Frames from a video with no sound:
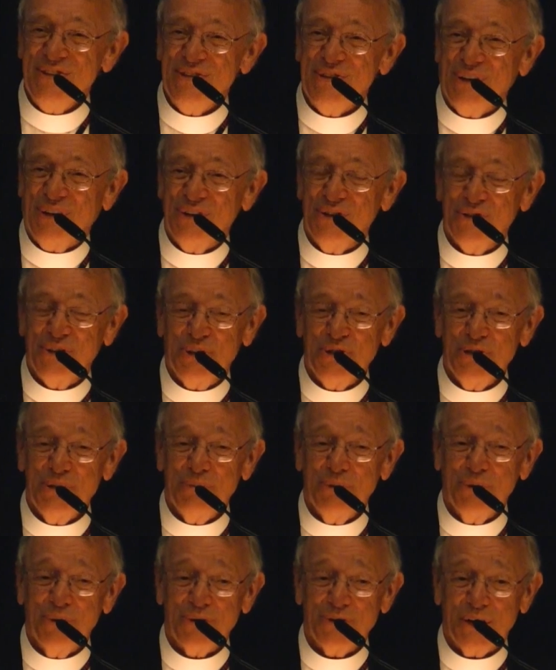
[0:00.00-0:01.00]
John
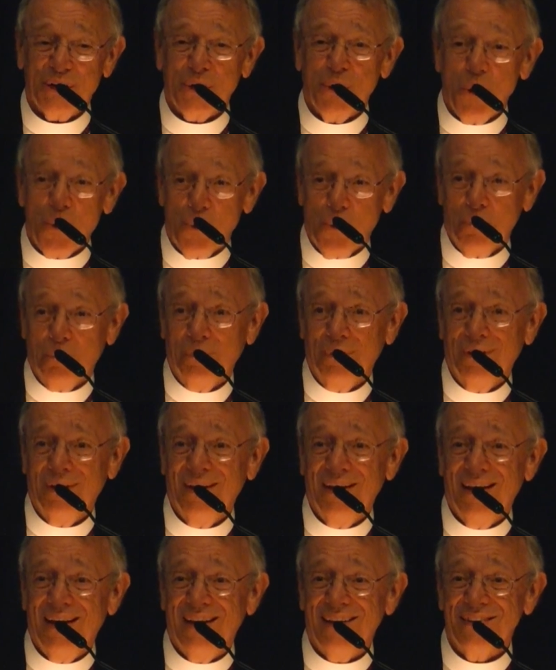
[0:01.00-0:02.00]
Gibault is at home,
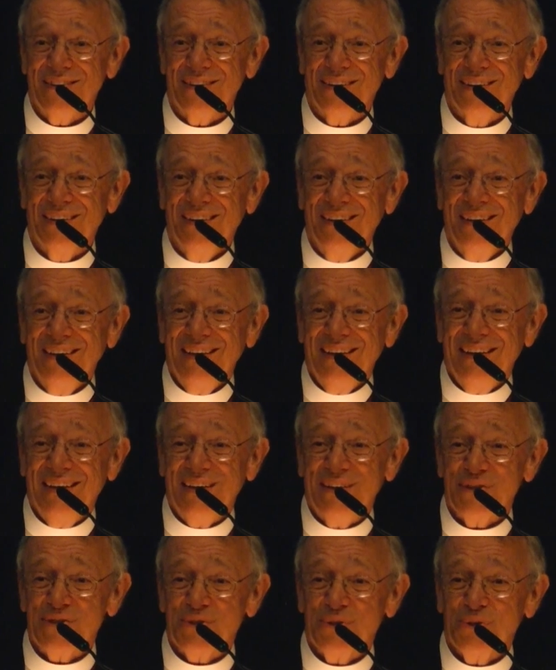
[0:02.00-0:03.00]
and
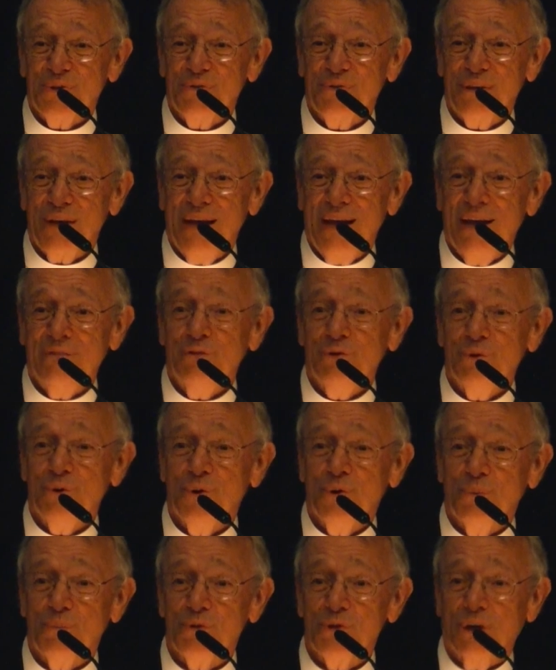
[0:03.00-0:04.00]
it is good to have you
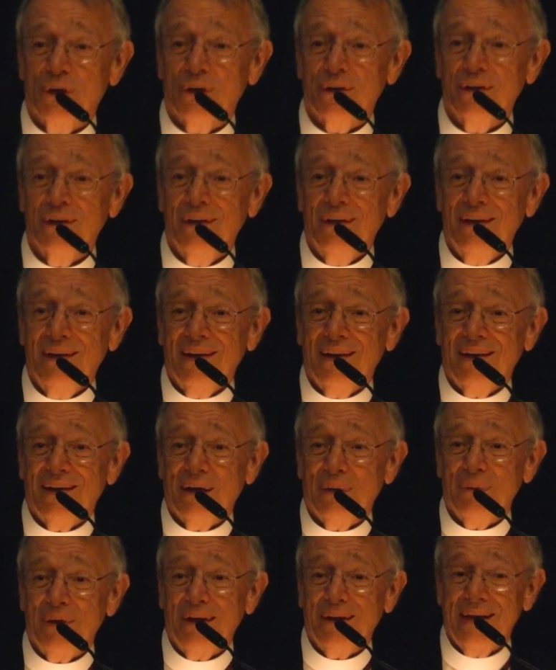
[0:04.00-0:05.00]
home, John.
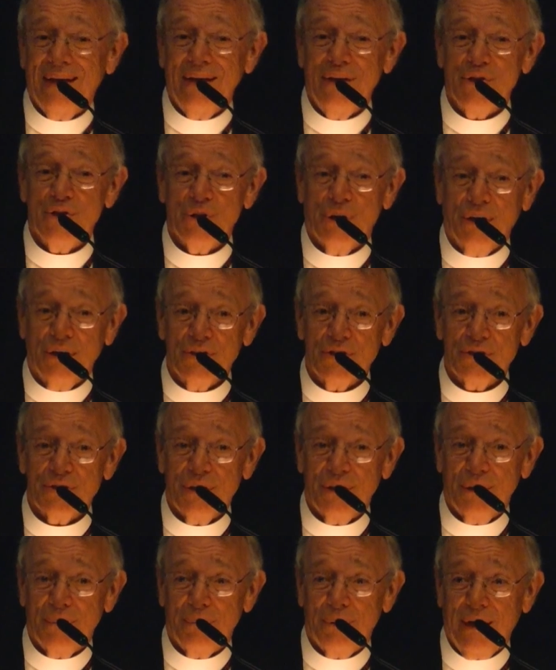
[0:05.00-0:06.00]
Again, John's
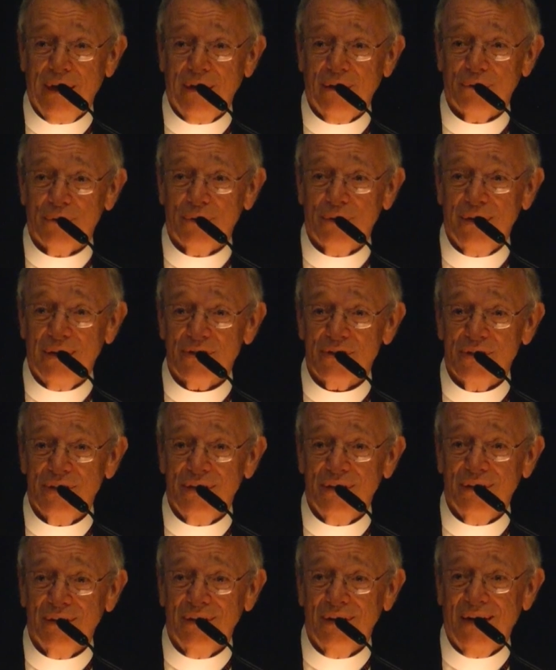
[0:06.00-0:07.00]
bio is
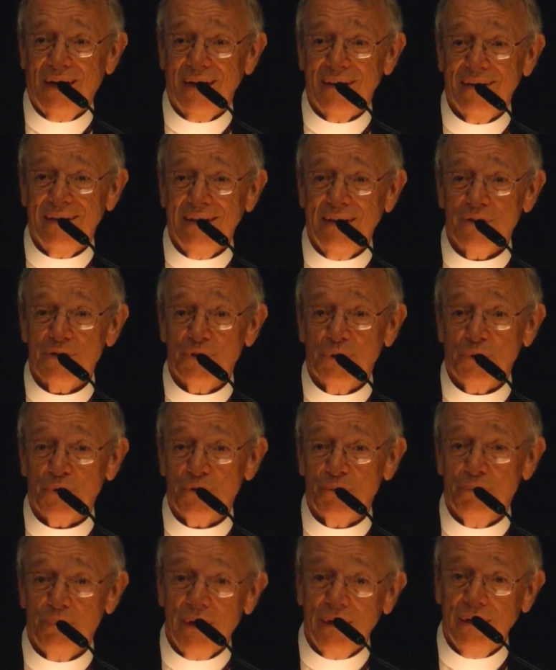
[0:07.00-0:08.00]
here. I think he's known
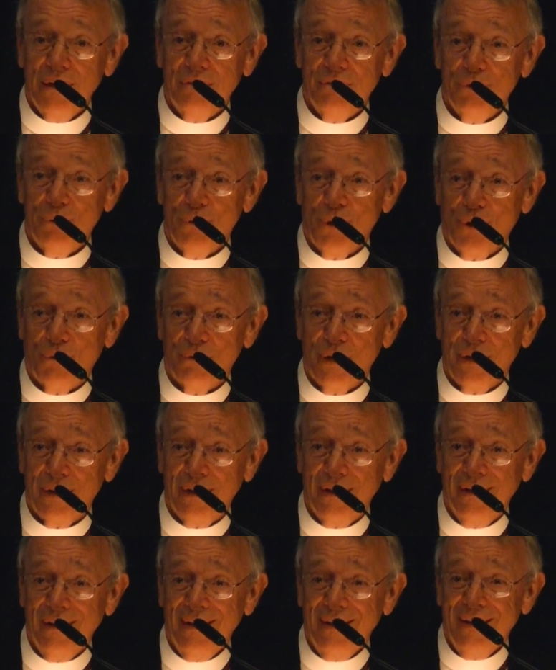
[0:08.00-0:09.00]
to many of you
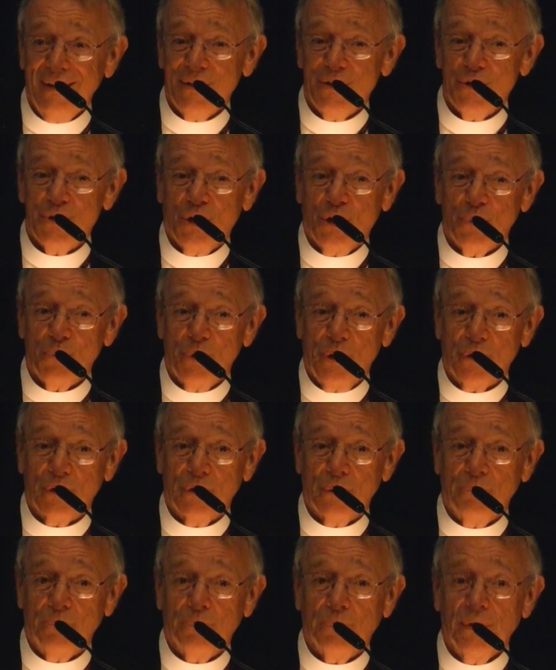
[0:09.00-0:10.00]
already. John,
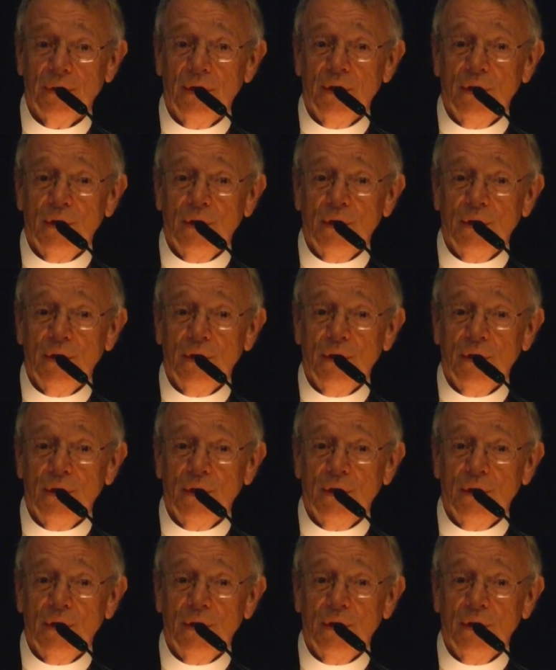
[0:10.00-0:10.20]
welcome.